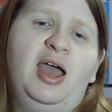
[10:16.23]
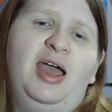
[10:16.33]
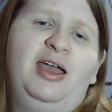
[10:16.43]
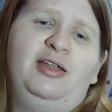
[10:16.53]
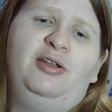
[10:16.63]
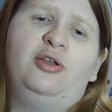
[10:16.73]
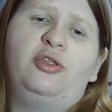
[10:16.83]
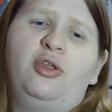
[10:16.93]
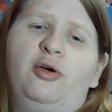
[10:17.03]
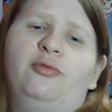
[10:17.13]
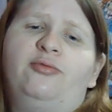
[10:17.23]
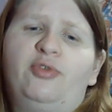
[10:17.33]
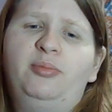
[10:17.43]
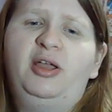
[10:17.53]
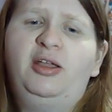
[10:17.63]
And so,
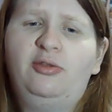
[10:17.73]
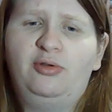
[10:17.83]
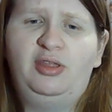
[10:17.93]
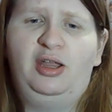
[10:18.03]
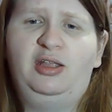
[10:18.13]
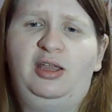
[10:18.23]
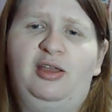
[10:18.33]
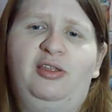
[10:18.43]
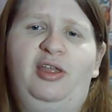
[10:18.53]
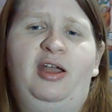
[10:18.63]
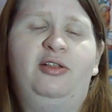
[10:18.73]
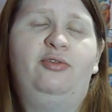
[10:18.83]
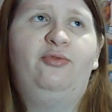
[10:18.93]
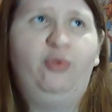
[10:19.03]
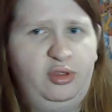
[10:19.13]
from my understanding, is
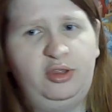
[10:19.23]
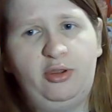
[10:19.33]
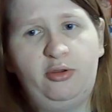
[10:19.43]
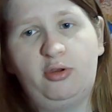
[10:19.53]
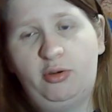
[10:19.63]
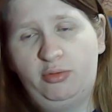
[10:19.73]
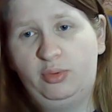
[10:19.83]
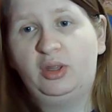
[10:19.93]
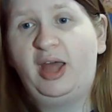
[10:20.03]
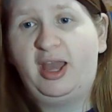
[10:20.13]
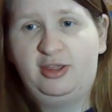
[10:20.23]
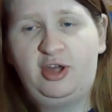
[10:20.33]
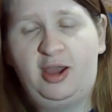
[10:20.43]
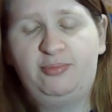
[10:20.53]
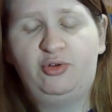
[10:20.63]
that 14 years ago is where the last
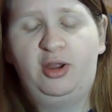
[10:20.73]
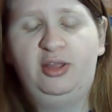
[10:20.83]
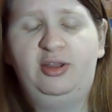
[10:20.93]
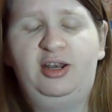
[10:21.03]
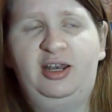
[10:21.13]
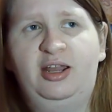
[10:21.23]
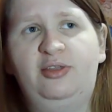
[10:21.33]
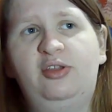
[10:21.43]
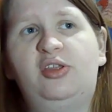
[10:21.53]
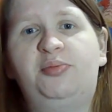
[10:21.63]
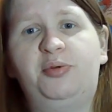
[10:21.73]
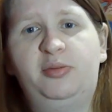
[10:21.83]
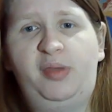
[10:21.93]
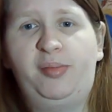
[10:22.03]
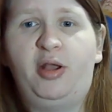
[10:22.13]
chapter ended, and now this is supposed
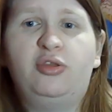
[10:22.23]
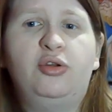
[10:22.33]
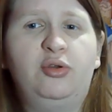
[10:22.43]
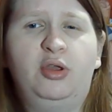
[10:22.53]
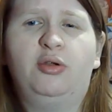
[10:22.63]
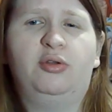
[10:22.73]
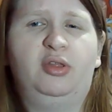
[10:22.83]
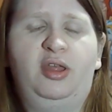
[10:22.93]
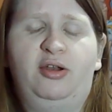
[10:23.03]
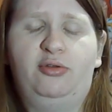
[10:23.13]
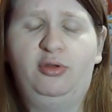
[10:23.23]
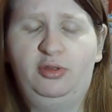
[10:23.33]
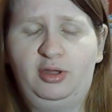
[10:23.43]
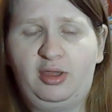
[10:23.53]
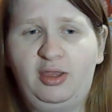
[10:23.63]
to be about 2 years later. So
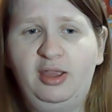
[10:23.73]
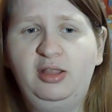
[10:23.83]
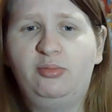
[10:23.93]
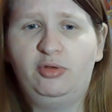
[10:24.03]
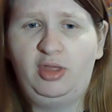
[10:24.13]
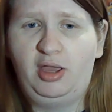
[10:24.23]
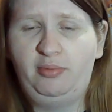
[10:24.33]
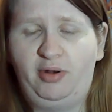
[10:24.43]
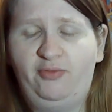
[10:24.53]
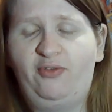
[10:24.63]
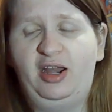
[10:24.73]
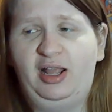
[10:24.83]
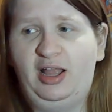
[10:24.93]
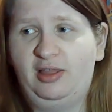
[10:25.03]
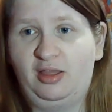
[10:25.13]
the kingdom where they had been
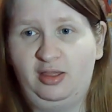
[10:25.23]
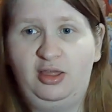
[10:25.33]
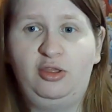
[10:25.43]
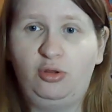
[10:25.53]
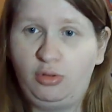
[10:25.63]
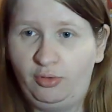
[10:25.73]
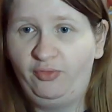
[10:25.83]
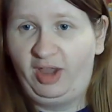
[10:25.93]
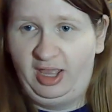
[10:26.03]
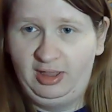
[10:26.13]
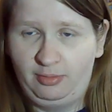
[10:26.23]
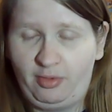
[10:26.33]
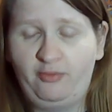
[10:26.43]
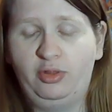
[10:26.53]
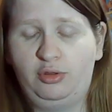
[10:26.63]
fighting has continued to fight, and the
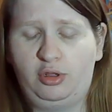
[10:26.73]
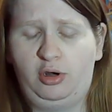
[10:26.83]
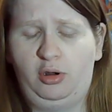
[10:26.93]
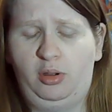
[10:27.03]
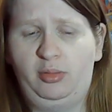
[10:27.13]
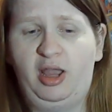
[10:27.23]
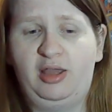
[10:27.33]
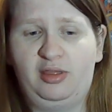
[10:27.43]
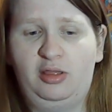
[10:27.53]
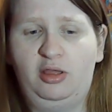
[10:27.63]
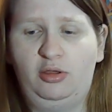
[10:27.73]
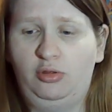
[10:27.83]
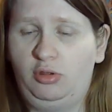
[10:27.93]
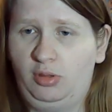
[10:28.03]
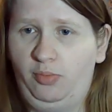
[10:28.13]
Revolutionary Army has continued
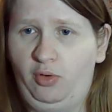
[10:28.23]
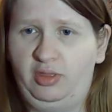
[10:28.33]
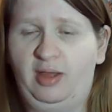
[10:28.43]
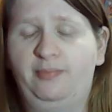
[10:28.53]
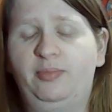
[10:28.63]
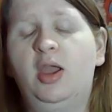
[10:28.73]
to support them.